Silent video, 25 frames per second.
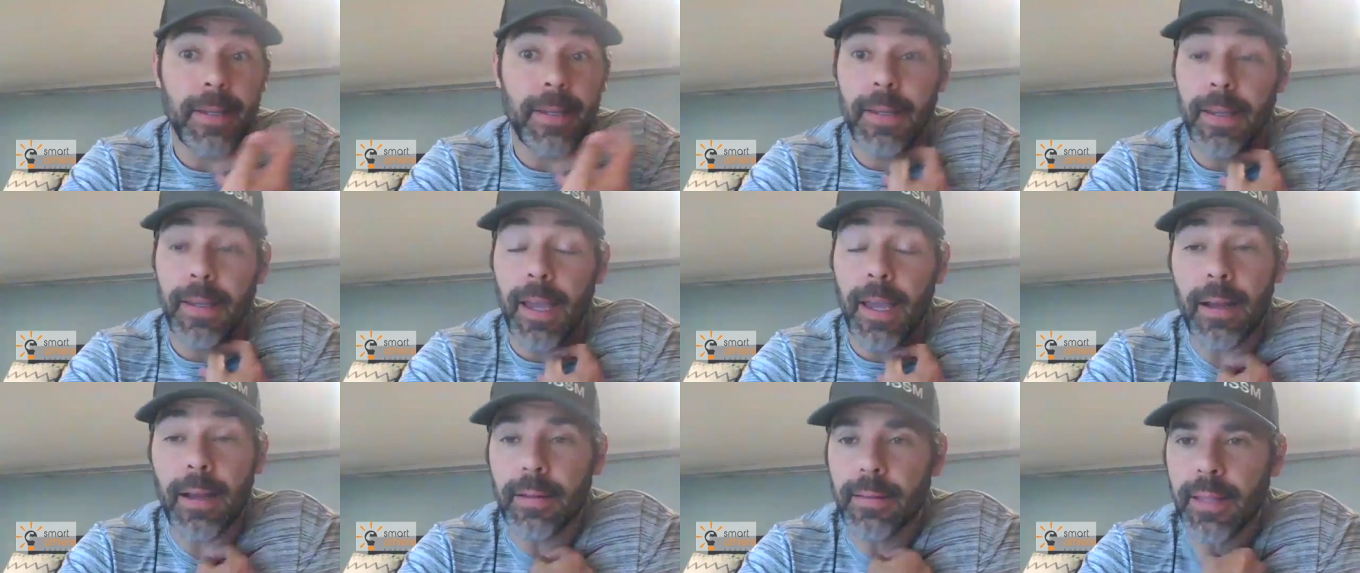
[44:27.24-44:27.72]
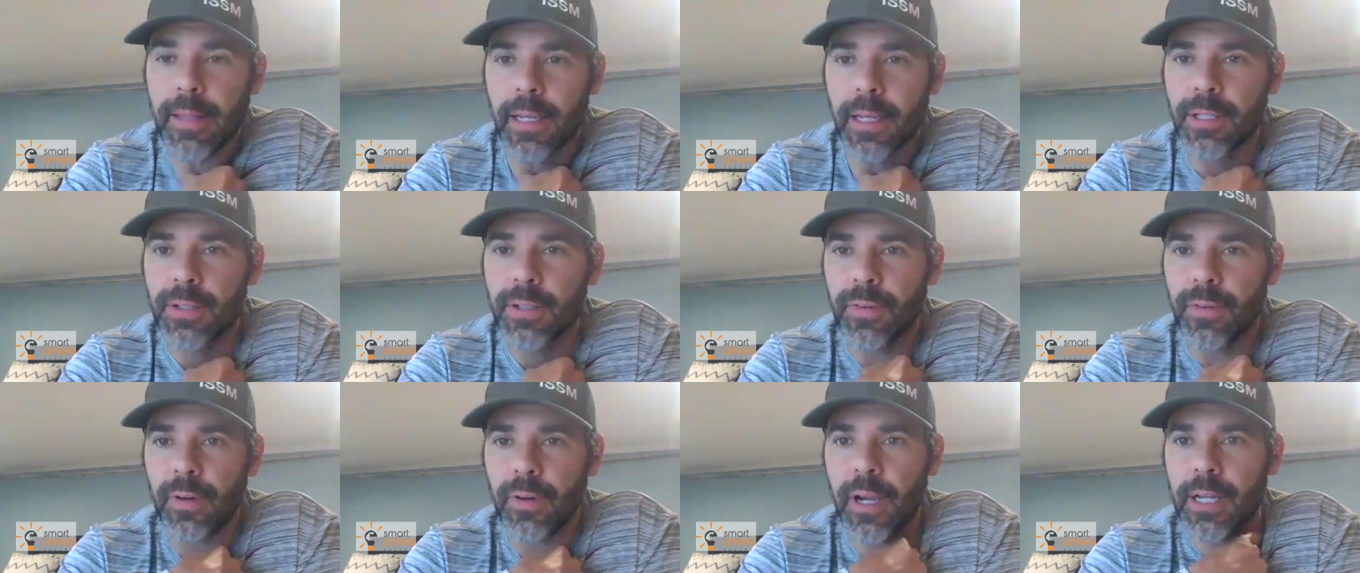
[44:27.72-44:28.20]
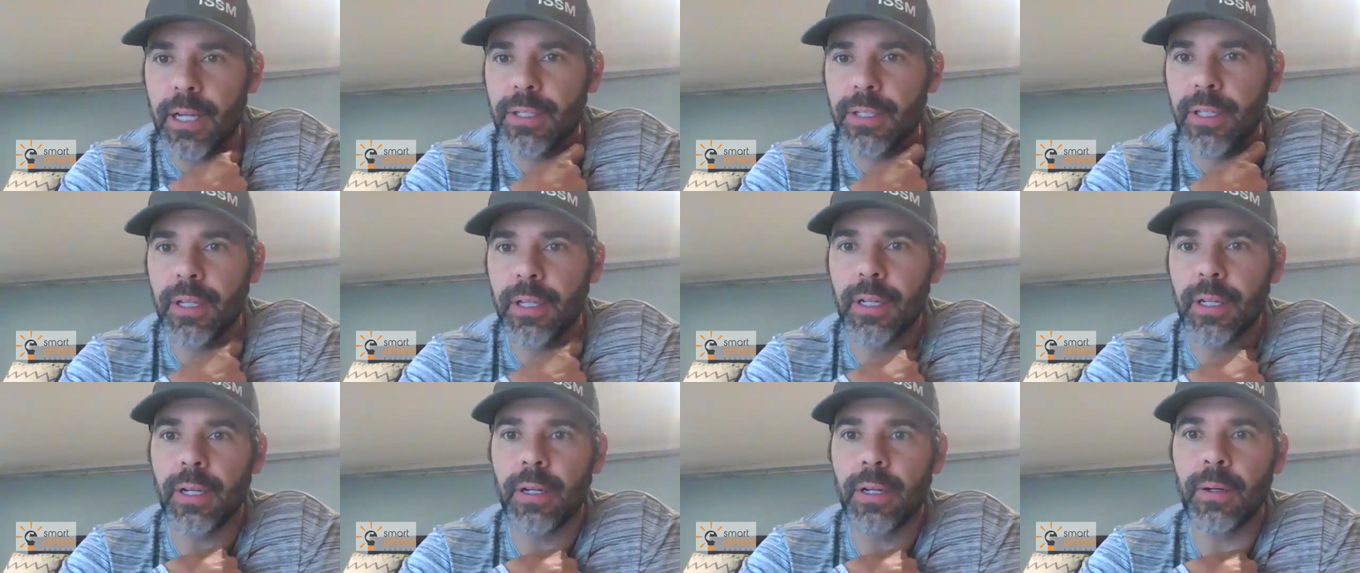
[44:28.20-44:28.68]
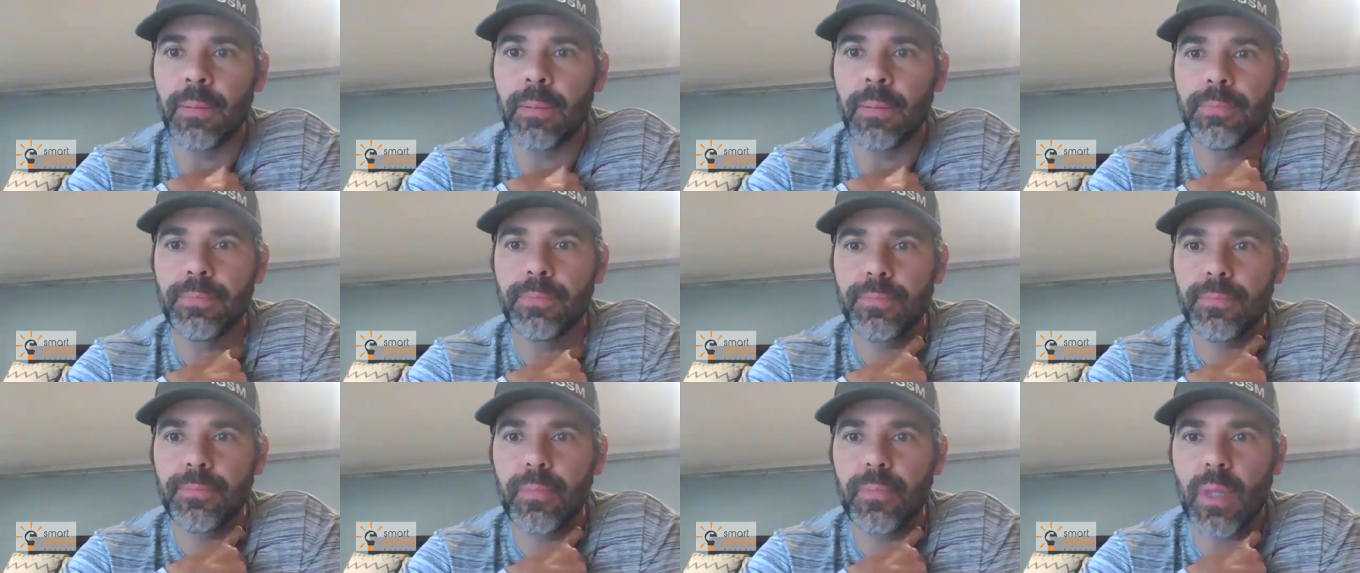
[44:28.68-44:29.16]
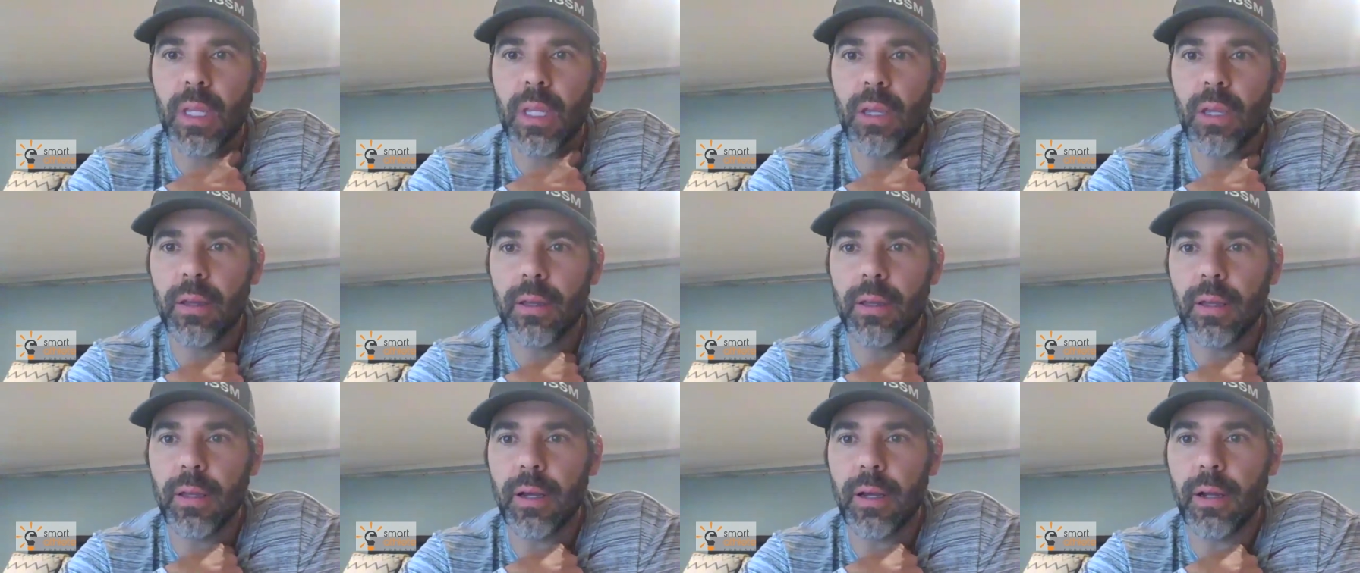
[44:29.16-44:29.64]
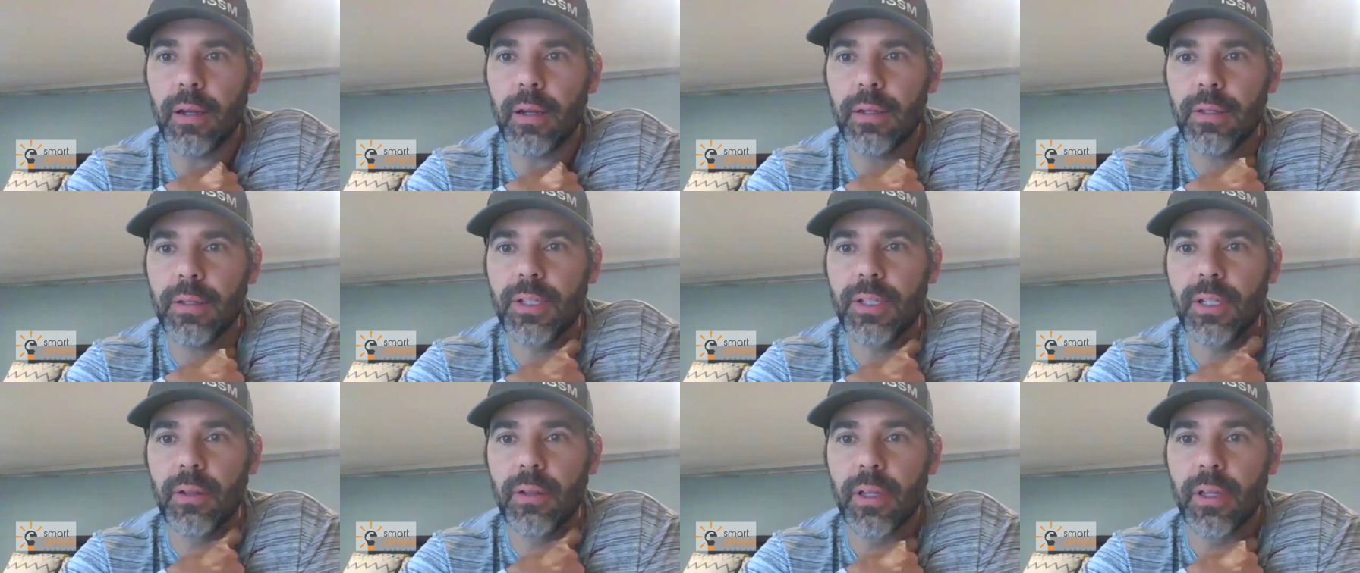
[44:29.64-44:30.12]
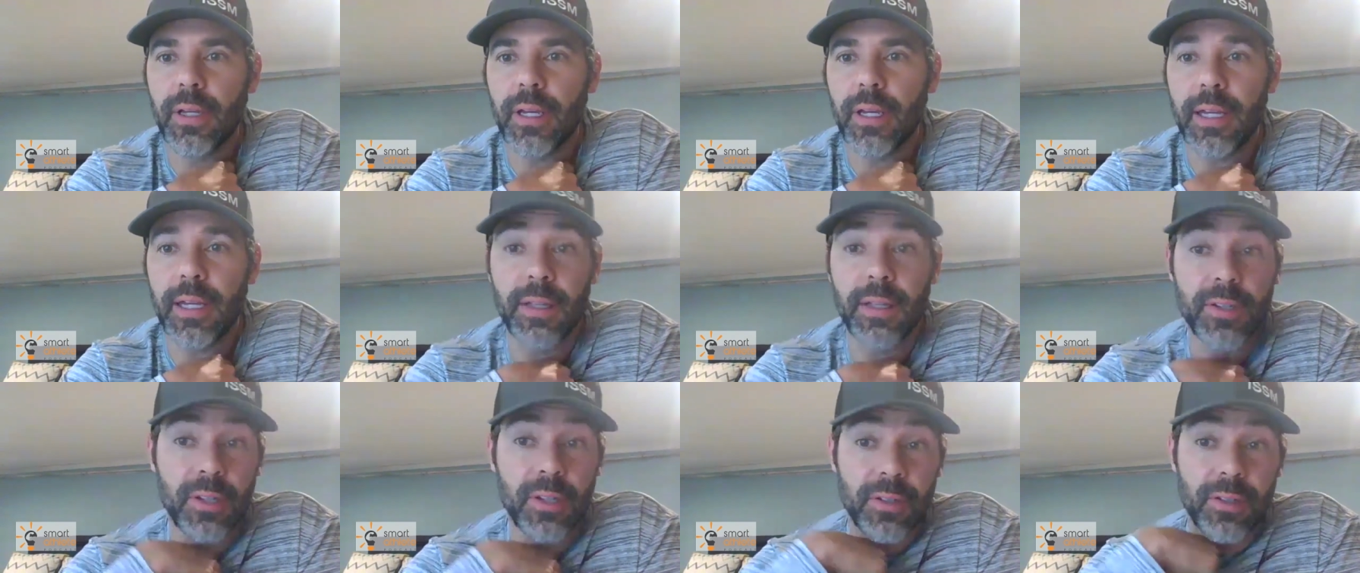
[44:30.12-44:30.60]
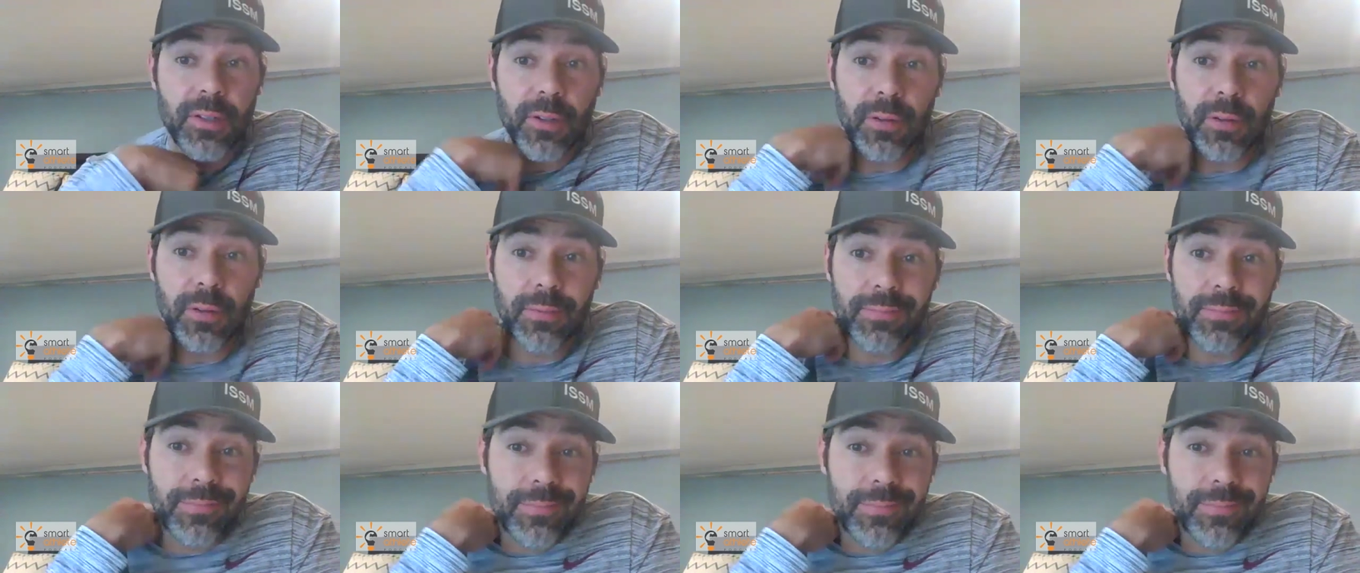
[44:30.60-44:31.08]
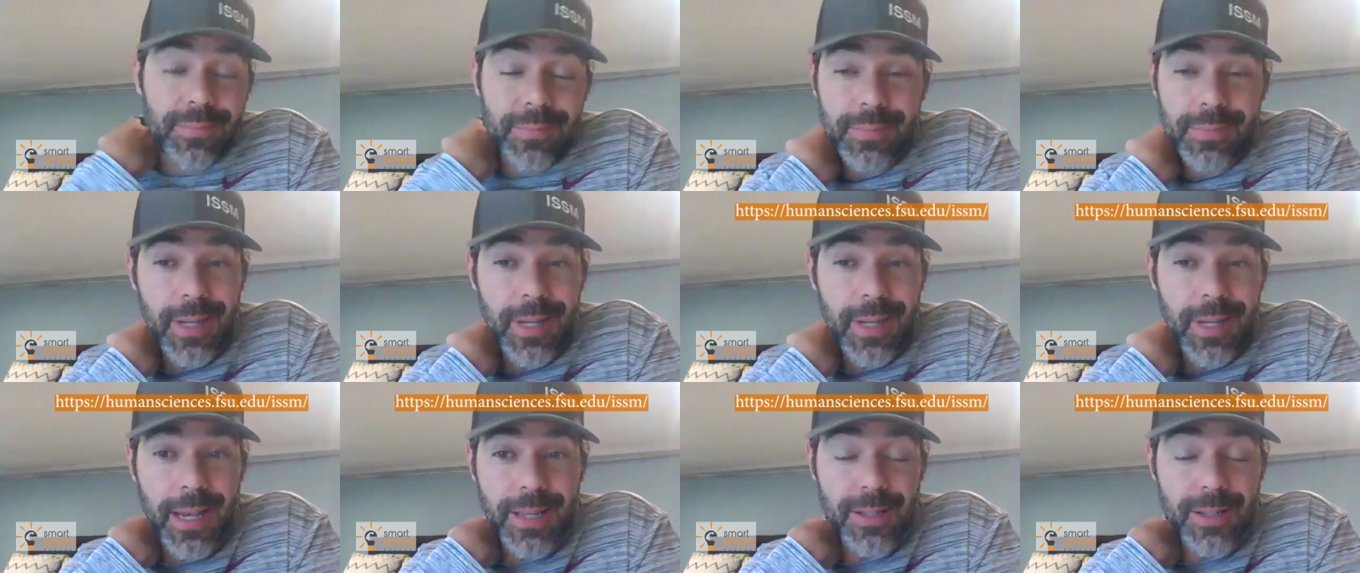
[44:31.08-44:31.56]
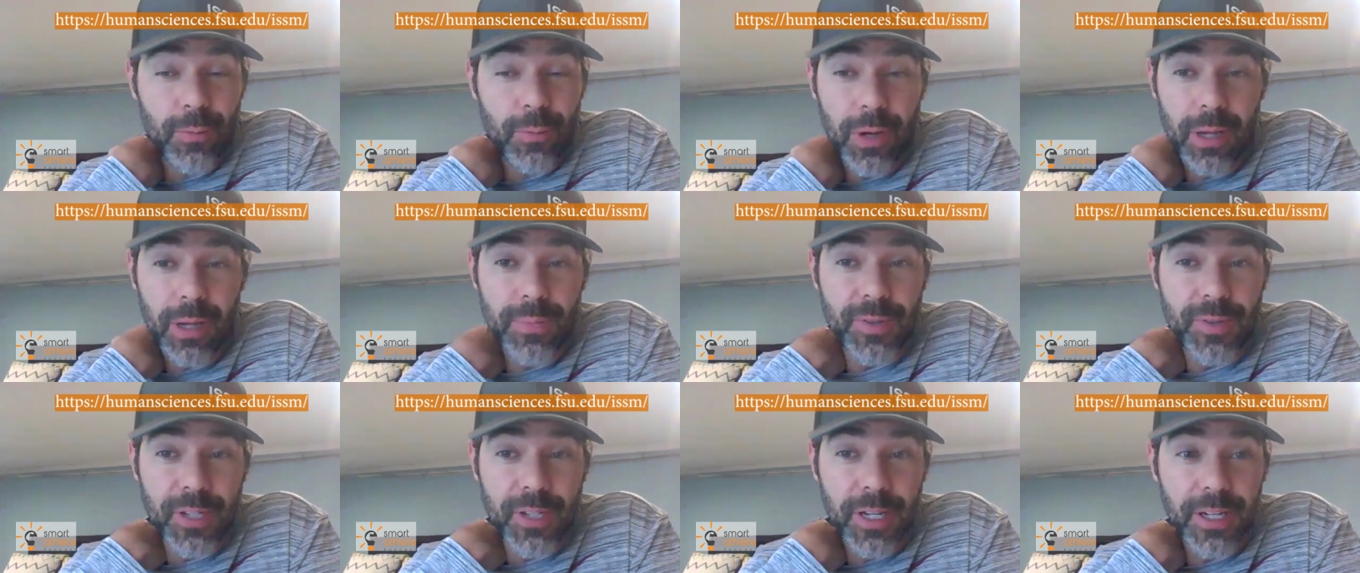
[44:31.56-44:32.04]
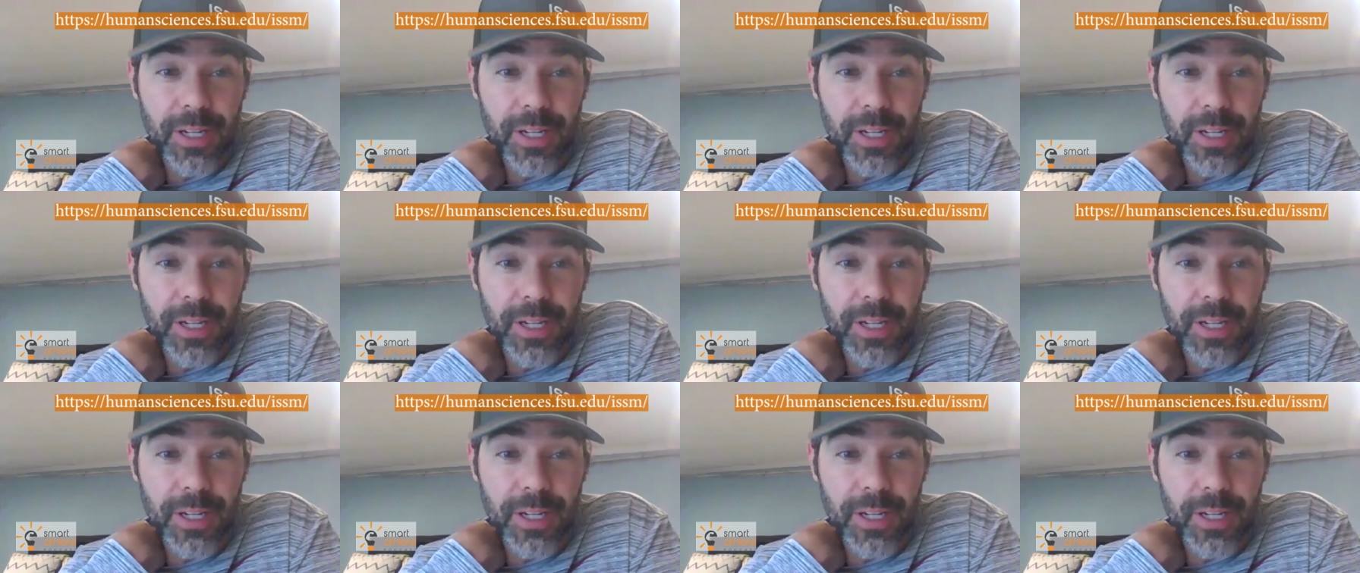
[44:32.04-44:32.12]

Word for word: yeah, thanks for asking. Um, uh, so the Institute has a website.